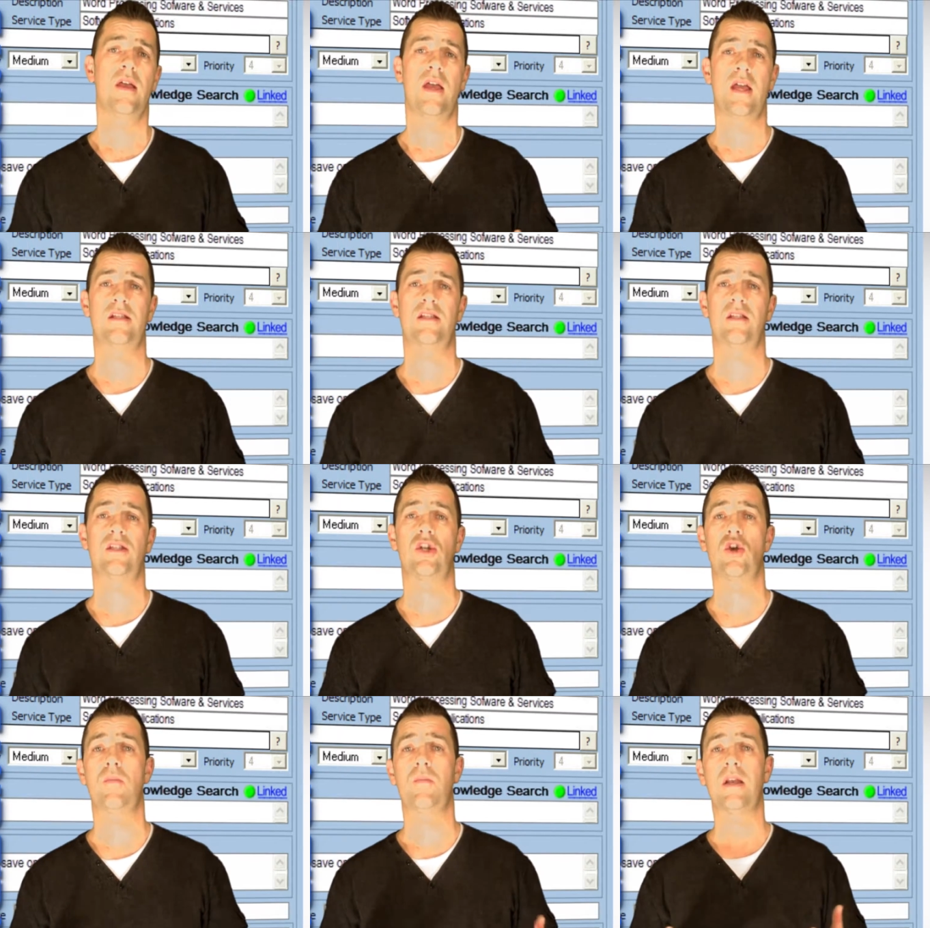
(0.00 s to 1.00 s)
Hence the
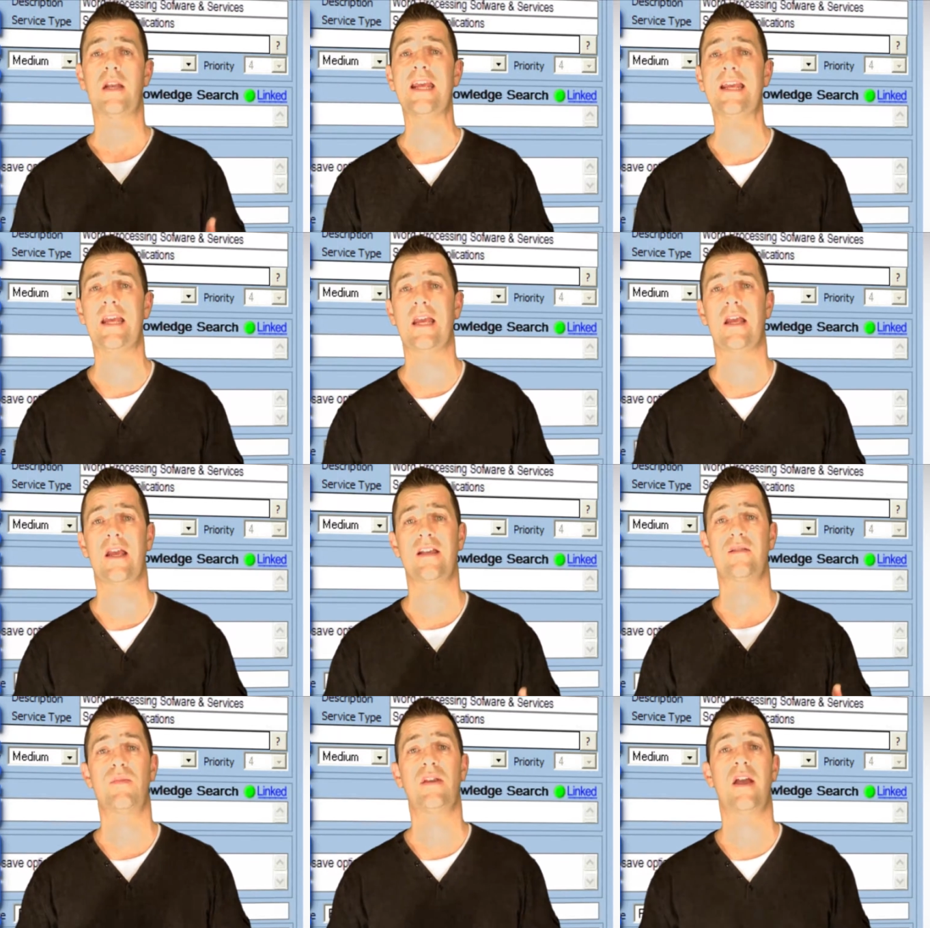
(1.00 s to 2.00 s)
term linking
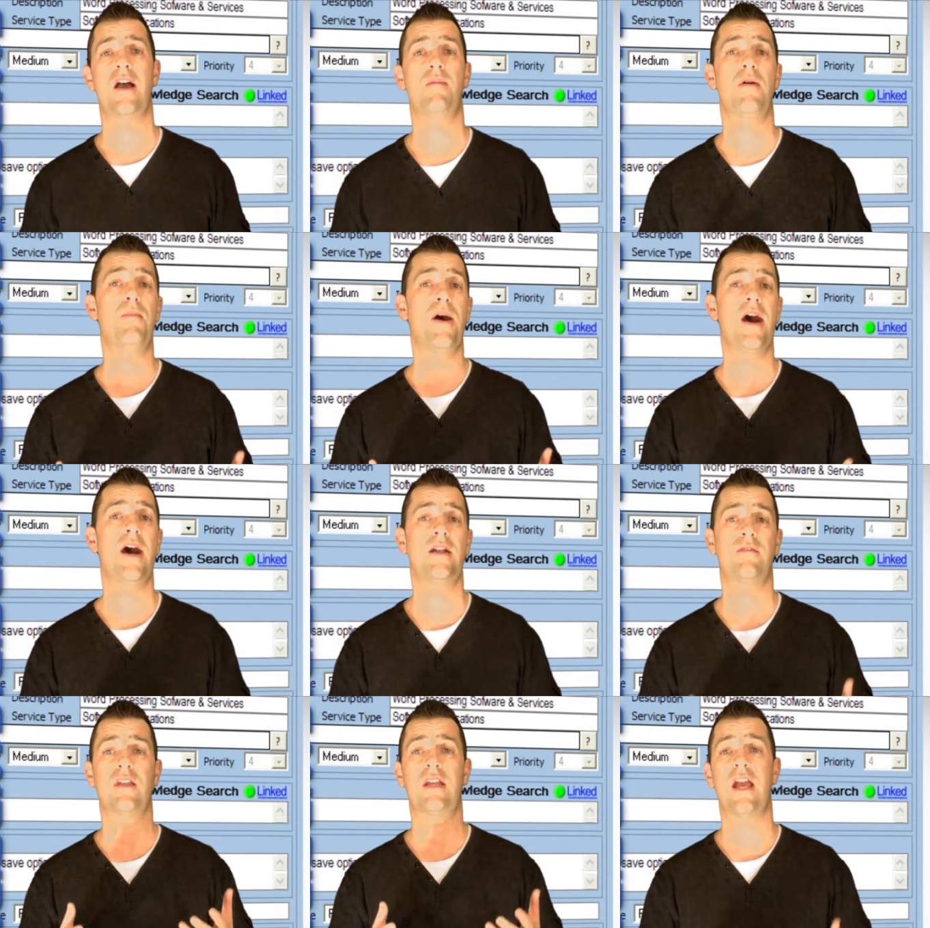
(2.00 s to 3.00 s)
has become a part
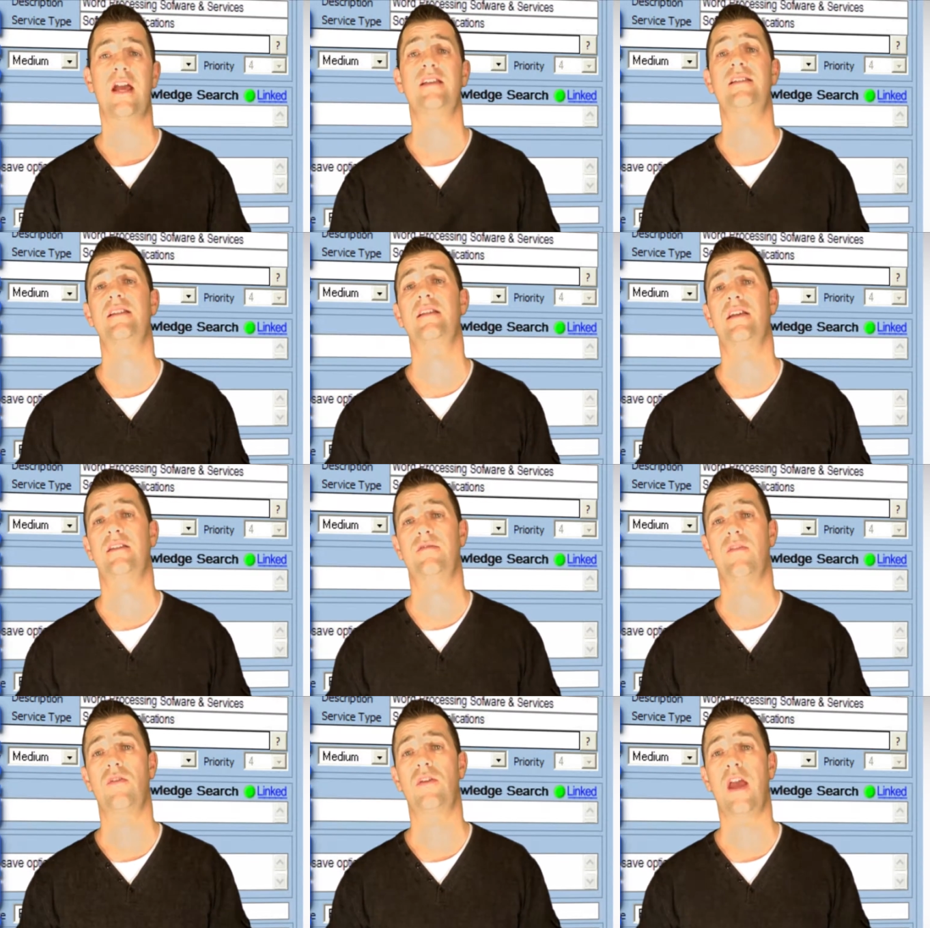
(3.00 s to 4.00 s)
of the KCS
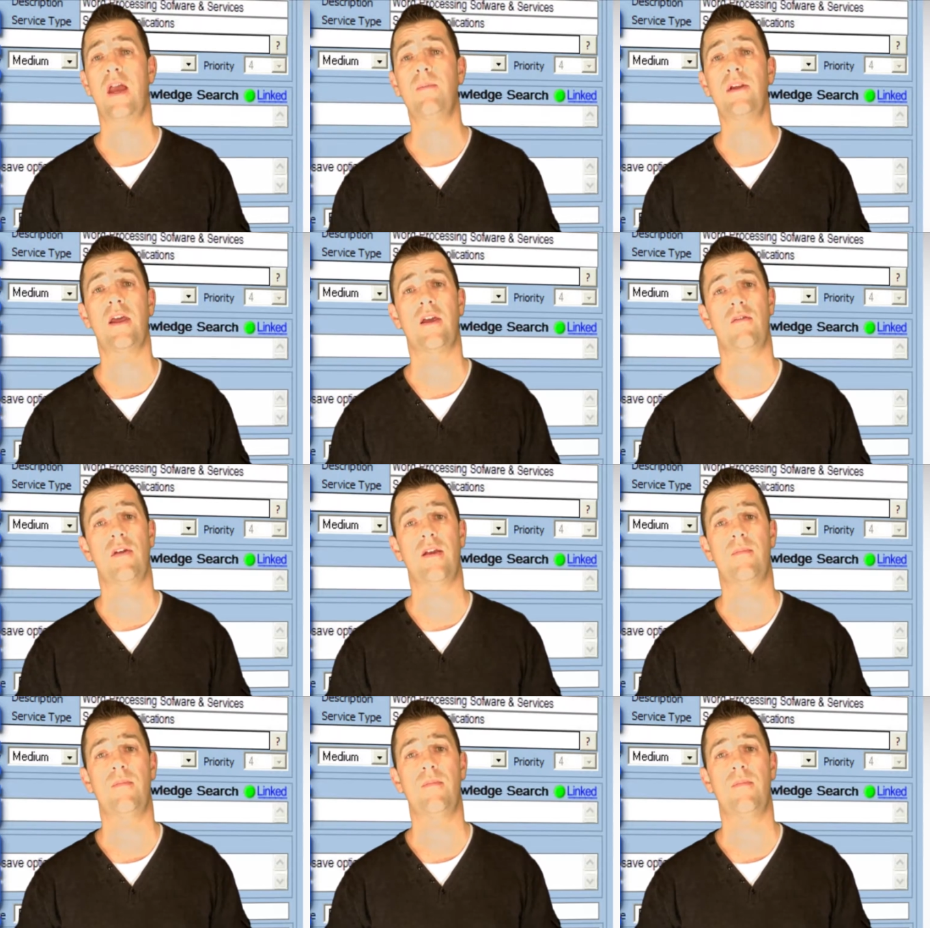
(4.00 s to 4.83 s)
vocabulary.